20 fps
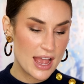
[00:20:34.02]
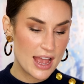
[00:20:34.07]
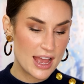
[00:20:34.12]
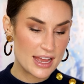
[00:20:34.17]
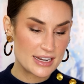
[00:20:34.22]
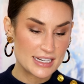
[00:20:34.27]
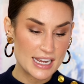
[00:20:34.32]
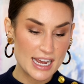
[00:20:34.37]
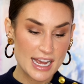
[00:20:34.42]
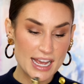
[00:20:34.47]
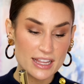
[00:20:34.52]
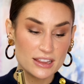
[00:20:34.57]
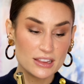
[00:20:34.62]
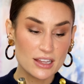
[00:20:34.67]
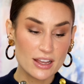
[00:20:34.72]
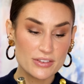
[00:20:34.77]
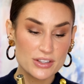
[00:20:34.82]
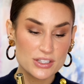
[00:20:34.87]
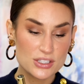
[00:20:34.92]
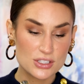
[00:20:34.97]
and I
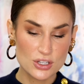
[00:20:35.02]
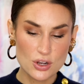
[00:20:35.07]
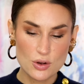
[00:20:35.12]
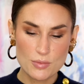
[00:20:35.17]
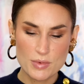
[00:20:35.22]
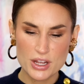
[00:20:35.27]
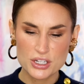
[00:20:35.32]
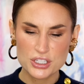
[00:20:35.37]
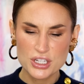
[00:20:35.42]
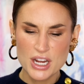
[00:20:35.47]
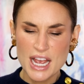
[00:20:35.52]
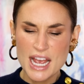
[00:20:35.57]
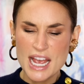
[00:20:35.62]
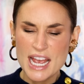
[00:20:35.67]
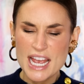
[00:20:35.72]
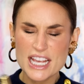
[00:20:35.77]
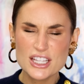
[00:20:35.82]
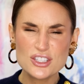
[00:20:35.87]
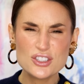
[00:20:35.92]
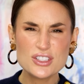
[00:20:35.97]
love it so much.
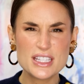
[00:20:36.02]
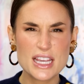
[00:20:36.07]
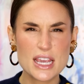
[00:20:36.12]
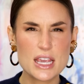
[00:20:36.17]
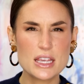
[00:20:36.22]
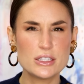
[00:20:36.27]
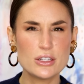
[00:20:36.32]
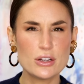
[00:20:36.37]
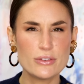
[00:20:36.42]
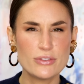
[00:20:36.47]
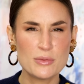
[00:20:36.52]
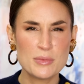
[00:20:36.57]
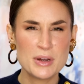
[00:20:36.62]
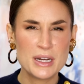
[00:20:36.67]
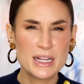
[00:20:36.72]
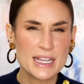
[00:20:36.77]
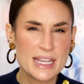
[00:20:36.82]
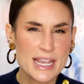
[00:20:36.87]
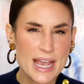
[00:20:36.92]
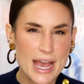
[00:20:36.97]
It's just easier for me
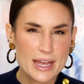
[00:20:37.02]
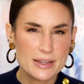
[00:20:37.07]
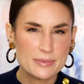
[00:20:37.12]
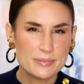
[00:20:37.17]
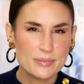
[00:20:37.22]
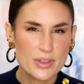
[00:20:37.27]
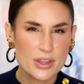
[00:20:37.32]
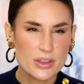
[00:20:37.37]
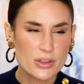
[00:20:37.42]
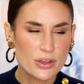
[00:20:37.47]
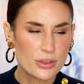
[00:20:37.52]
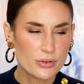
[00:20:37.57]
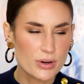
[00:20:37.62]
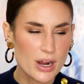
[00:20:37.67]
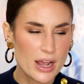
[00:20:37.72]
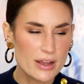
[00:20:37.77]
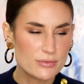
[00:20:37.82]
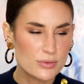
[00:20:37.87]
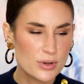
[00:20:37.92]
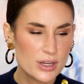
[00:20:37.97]
to get than the
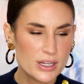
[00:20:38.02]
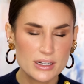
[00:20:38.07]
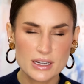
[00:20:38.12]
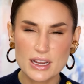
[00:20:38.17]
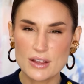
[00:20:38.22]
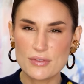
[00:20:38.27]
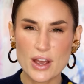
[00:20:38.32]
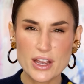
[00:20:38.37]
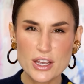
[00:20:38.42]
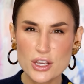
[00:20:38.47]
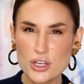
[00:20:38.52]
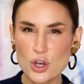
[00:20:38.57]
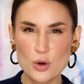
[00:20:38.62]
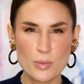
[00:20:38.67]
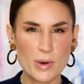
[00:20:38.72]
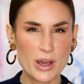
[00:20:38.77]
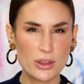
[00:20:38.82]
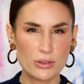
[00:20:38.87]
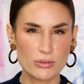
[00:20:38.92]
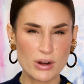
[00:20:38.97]
Thrive one. If I could go
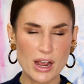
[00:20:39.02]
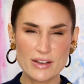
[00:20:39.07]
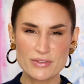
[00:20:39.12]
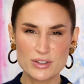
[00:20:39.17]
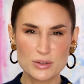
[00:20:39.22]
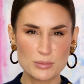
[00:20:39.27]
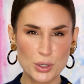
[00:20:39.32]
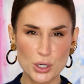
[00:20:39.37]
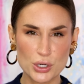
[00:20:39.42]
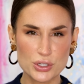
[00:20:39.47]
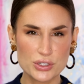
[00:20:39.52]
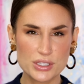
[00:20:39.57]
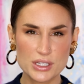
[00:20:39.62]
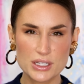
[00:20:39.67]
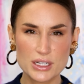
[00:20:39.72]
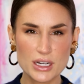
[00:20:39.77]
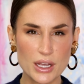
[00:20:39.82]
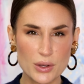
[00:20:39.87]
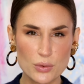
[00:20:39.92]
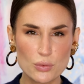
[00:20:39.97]
buy Thrive in
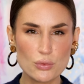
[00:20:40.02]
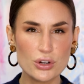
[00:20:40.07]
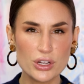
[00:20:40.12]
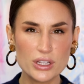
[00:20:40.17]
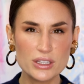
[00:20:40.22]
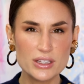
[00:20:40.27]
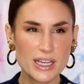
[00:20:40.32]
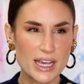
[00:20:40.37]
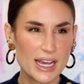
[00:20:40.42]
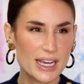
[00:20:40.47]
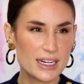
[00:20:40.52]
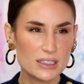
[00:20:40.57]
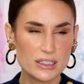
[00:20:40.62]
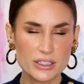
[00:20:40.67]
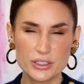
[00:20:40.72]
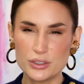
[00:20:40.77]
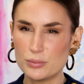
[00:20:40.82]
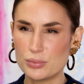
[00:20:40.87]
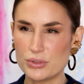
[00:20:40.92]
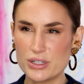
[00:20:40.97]
person, I would. They had a
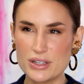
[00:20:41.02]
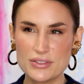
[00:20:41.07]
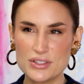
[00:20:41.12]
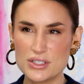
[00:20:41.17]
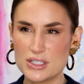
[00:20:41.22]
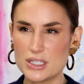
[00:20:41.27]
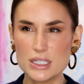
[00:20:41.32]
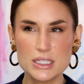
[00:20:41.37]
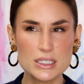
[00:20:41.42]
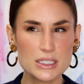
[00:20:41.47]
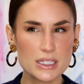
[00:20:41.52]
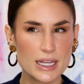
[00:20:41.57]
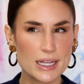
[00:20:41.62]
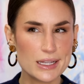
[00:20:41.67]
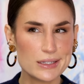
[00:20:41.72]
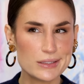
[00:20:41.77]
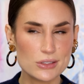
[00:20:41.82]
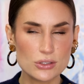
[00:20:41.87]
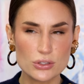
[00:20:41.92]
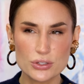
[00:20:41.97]
little brief stint
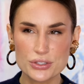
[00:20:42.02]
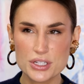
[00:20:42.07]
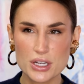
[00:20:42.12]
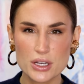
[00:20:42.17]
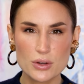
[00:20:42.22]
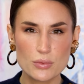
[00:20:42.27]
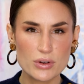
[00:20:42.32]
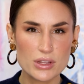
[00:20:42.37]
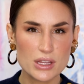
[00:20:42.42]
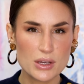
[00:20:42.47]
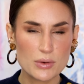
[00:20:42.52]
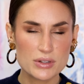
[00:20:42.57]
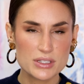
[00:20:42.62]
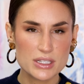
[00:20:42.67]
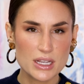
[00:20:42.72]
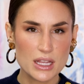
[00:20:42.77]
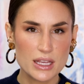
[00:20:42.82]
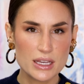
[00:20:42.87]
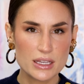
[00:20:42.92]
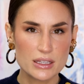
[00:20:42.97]
at Ulta Ulta where they were
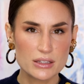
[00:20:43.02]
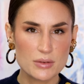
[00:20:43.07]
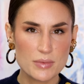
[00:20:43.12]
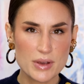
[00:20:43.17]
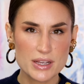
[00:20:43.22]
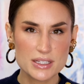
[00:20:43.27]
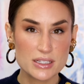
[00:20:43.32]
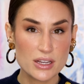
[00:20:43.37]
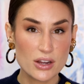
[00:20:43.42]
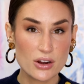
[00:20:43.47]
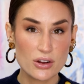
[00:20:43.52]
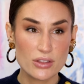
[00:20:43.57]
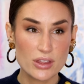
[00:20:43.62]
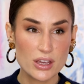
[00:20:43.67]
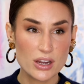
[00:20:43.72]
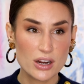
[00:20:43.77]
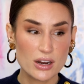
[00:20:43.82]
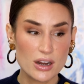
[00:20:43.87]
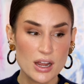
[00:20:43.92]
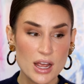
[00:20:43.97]
selling the mascara
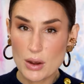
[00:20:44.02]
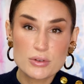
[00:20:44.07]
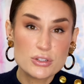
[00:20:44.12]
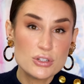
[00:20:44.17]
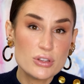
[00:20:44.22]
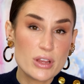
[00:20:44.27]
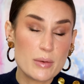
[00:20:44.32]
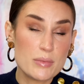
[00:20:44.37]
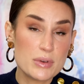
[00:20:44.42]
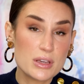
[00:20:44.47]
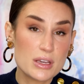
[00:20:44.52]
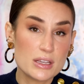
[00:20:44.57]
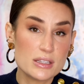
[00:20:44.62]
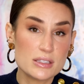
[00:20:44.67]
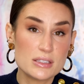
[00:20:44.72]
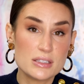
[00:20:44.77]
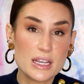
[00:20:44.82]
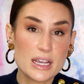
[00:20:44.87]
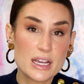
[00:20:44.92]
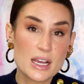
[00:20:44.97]
there, I would do that
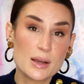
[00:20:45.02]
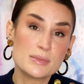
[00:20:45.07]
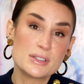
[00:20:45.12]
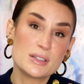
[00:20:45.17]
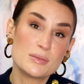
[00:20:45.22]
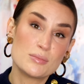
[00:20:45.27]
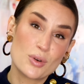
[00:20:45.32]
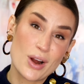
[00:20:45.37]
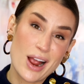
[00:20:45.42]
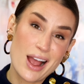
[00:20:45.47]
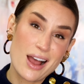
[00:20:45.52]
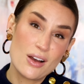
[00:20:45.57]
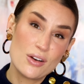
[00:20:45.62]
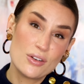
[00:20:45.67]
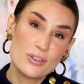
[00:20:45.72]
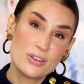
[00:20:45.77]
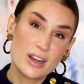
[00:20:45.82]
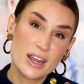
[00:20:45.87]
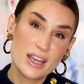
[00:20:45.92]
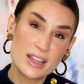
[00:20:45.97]
because it comes in
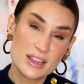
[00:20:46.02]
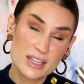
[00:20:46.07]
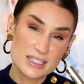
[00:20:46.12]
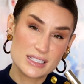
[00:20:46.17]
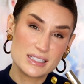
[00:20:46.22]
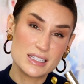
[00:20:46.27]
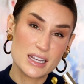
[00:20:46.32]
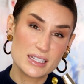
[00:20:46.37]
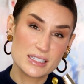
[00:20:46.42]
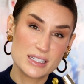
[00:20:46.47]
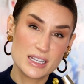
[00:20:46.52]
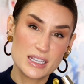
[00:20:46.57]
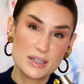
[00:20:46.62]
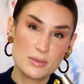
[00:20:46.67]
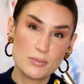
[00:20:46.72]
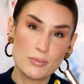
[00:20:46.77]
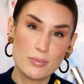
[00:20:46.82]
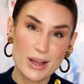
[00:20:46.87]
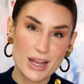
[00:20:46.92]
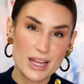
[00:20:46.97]
brown and this
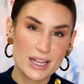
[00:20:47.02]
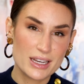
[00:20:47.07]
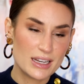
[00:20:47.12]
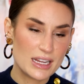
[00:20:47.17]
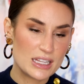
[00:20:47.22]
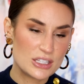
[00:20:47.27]
doesn't, but